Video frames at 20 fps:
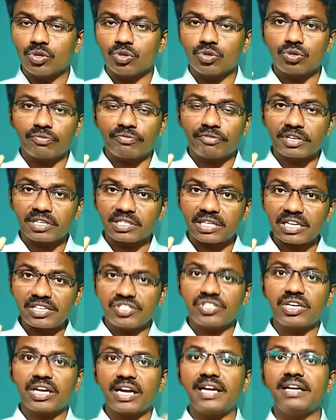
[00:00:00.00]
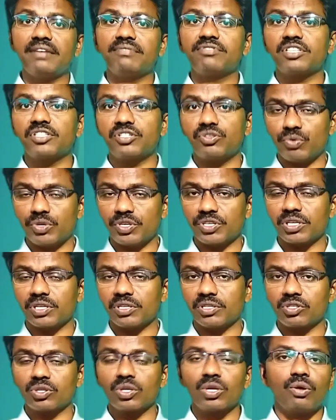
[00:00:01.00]
So for such kind of
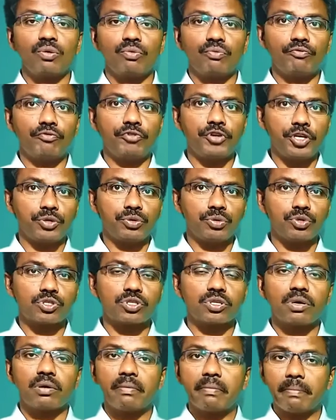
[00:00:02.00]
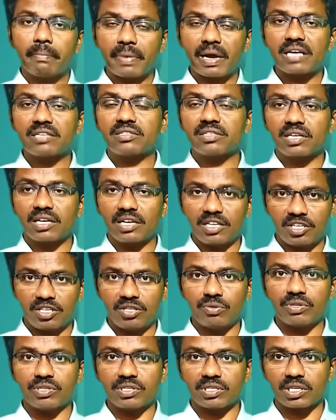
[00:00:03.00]
situations we use past
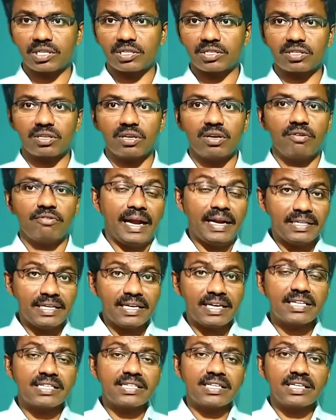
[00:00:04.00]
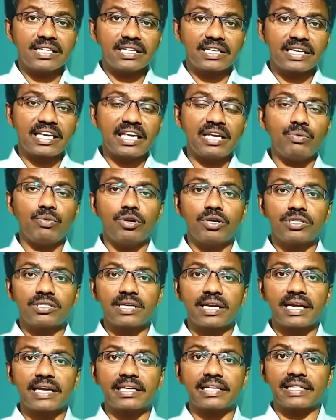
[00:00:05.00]
continuous tense. And there are certain
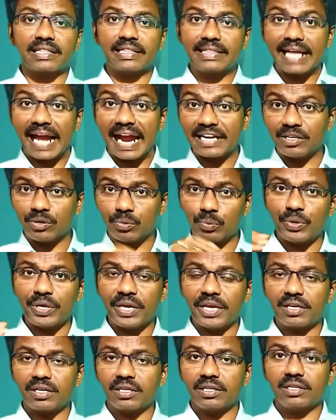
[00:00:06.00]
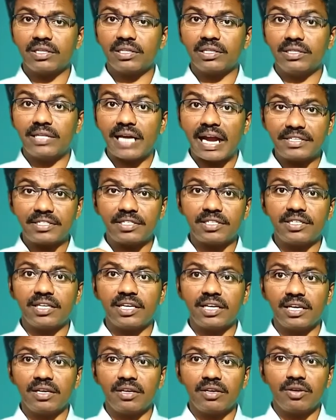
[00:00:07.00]
keywords like that week, that
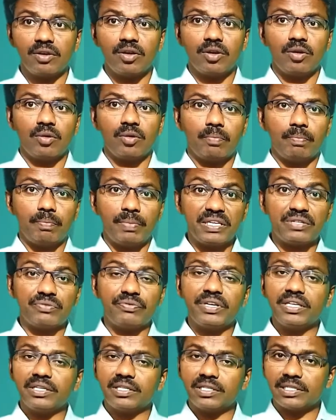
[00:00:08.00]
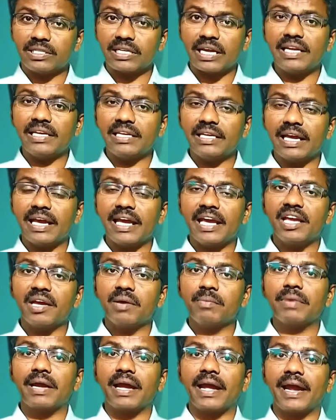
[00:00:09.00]
day, between 10
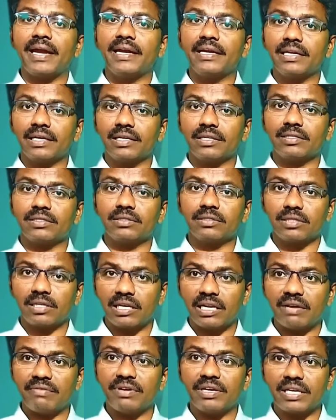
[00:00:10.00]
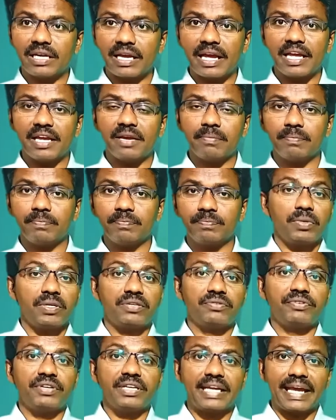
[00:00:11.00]
a.m. and 11 a.m.,
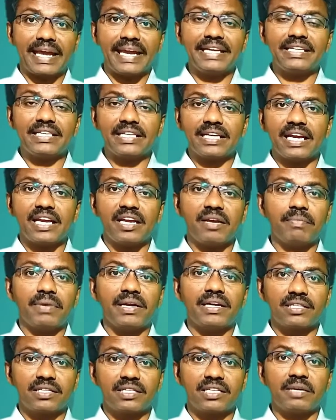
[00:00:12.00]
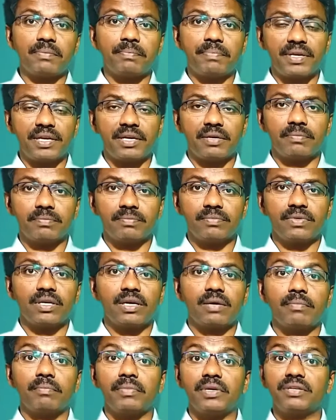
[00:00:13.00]
between 8 a.m. and 3 p.m.,
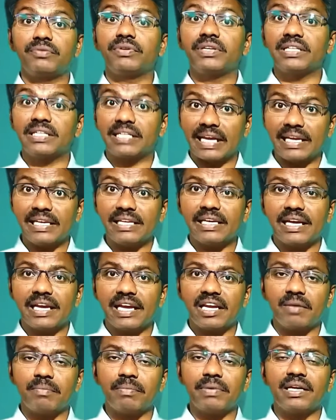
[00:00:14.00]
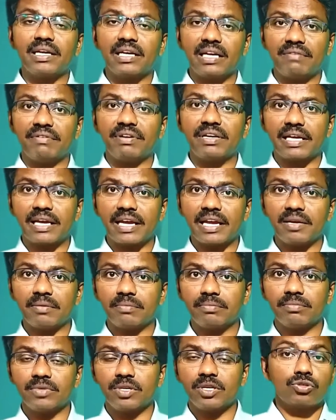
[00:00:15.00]
between 10 a.m. and 11
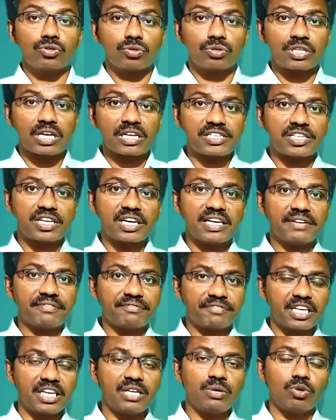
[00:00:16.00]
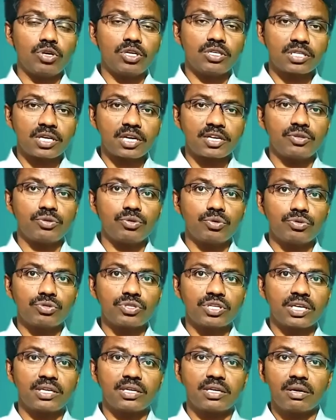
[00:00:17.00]
a.m. So such kind of keywords are
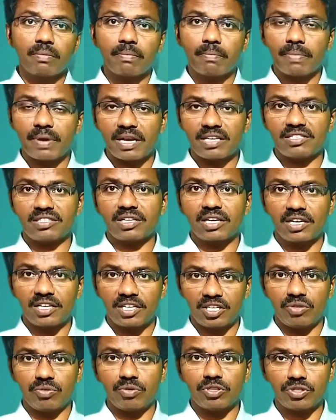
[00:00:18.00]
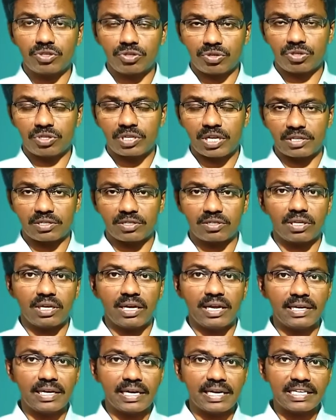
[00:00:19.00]
used in past continuous tense,
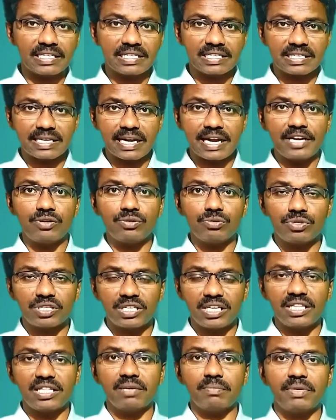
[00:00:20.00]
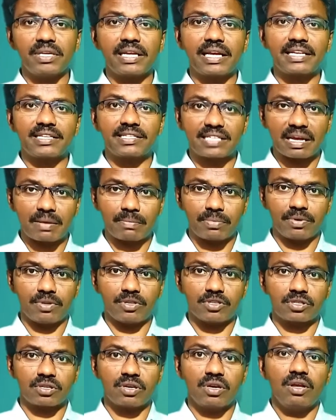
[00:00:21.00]
and let us try to see them in
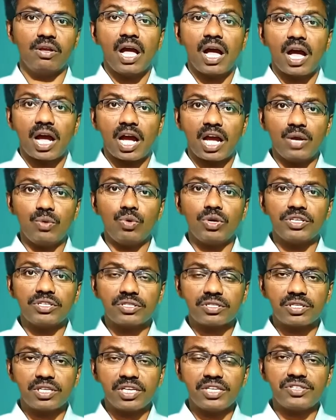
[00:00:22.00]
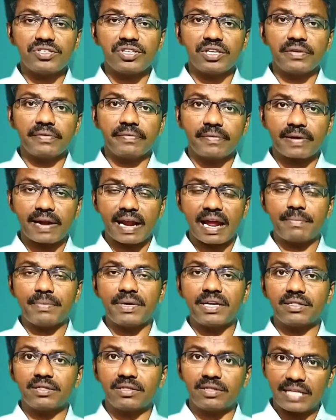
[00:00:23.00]
examples. I was teaching
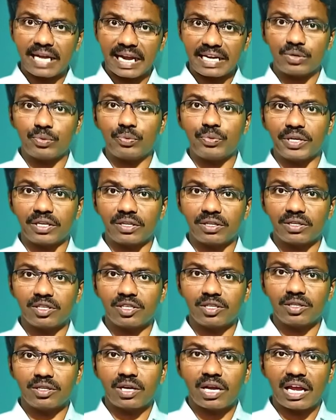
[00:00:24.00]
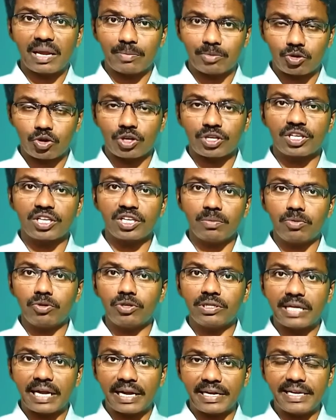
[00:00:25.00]
grammar that week. I am talking
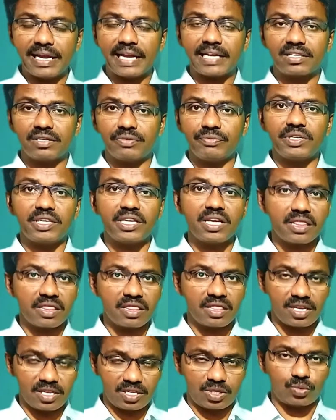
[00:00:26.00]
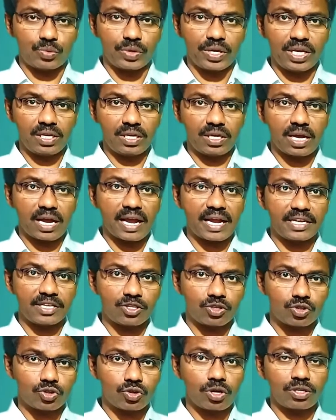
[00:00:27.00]
about that activity this week. I
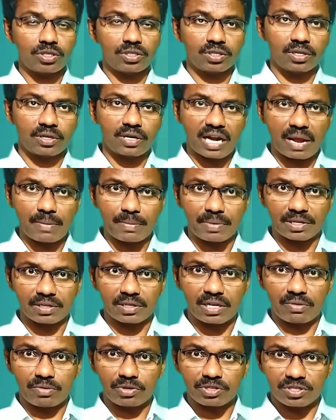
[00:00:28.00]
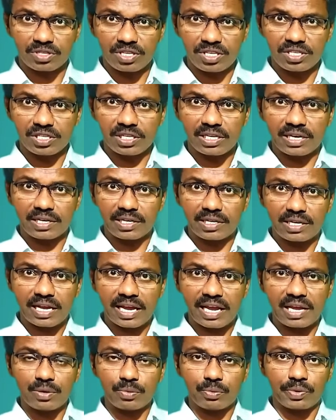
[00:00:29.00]
taught grammar. I was teaching
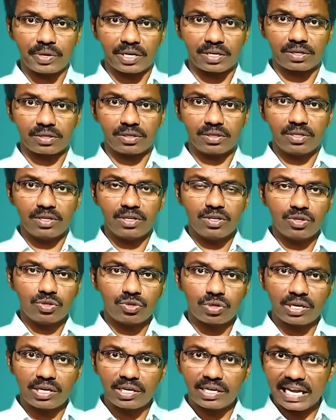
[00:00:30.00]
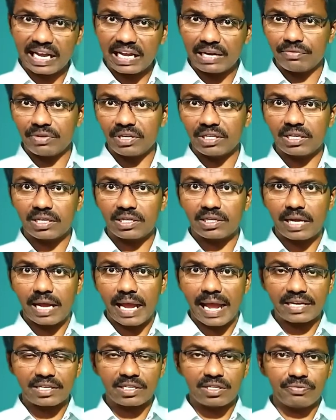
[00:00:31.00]
entire week. So entire week that
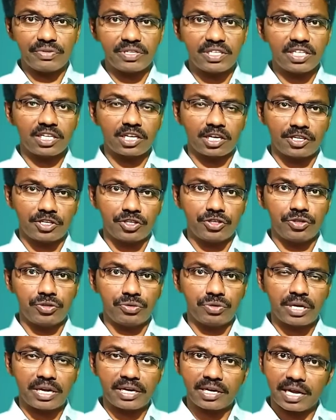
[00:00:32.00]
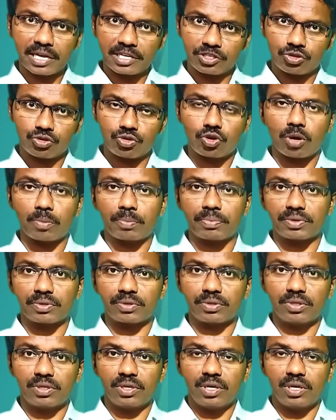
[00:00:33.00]
activity continued and I stopped.